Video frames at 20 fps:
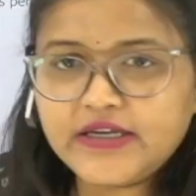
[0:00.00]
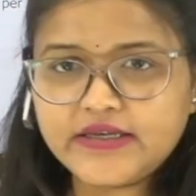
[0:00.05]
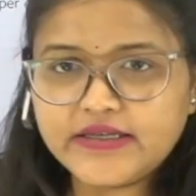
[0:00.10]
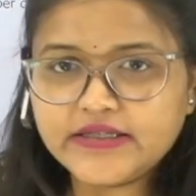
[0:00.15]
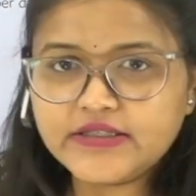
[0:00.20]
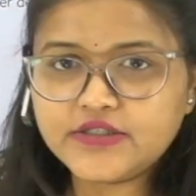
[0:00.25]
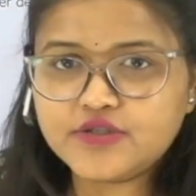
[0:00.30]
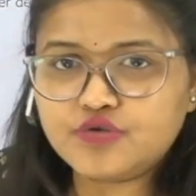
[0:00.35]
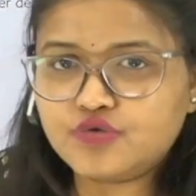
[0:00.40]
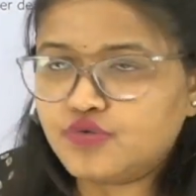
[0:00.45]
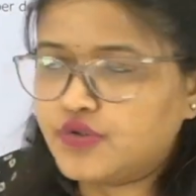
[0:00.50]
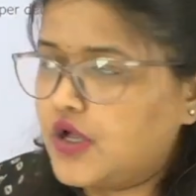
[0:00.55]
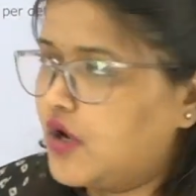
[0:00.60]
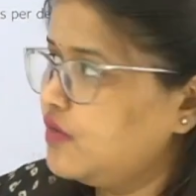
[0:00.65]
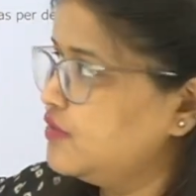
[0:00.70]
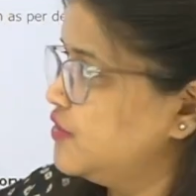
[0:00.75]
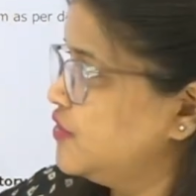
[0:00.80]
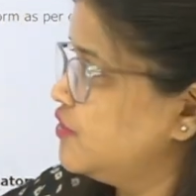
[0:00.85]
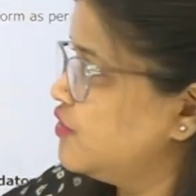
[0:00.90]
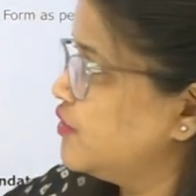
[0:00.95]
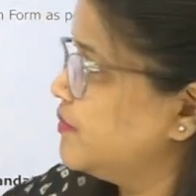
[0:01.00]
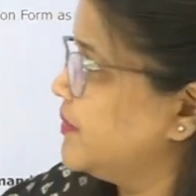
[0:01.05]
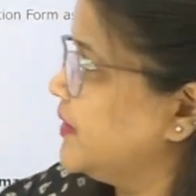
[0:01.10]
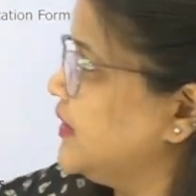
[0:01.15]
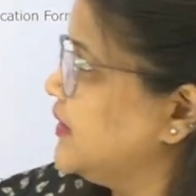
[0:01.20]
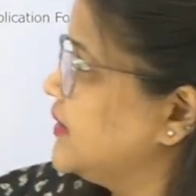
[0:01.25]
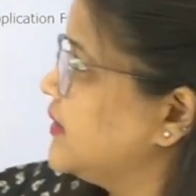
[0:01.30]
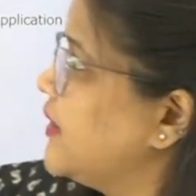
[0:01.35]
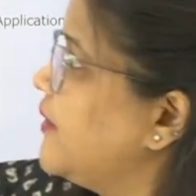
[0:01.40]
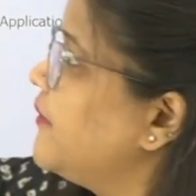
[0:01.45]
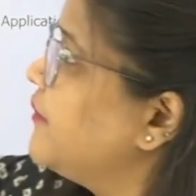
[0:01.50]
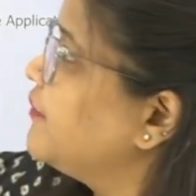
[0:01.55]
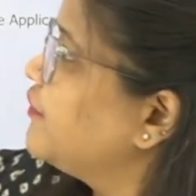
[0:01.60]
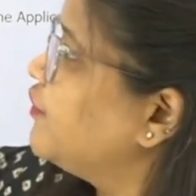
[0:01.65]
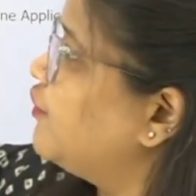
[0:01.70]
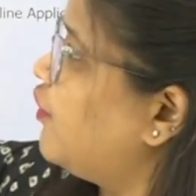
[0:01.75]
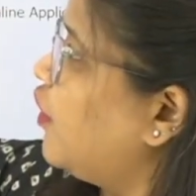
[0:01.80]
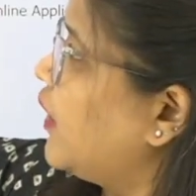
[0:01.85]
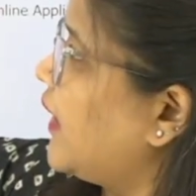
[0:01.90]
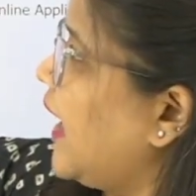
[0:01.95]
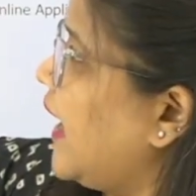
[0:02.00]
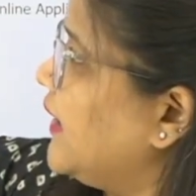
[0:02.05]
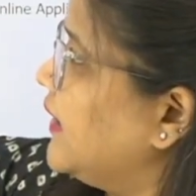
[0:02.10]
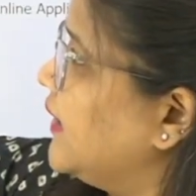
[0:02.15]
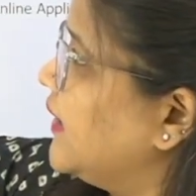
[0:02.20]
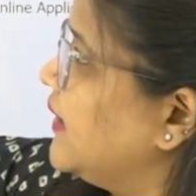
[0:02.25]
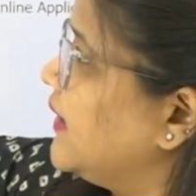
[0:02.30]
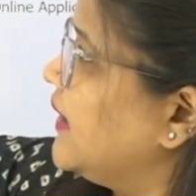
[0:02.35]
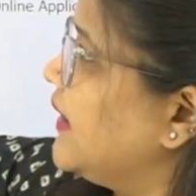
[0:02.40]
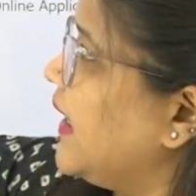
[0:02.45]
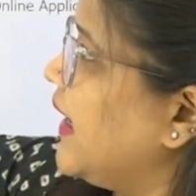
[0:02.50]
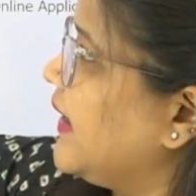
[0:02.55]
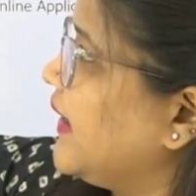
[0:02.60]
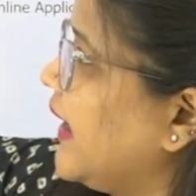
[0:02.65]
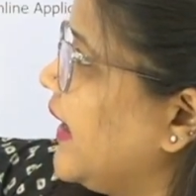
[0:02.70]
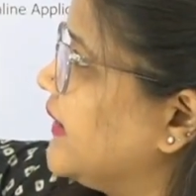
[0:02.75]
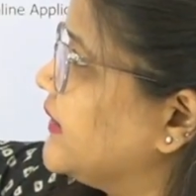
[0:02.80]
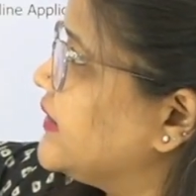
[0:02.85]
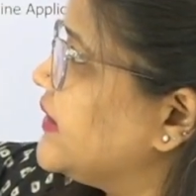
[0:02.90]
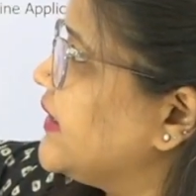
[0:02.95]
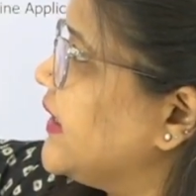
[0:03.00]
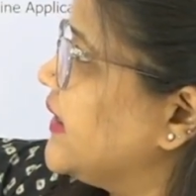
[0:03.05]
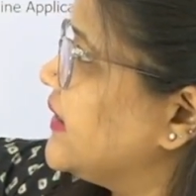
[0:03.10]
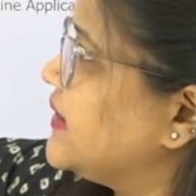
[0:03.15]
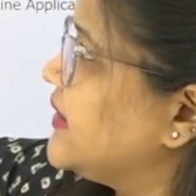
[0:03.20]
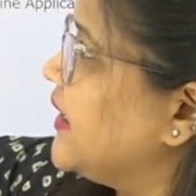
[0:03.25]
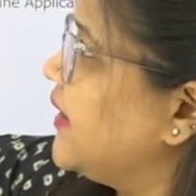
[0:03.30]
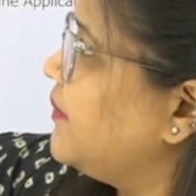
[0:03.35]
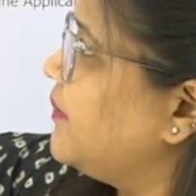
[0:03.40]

it is 2,000 rupees. For category like ST, SC and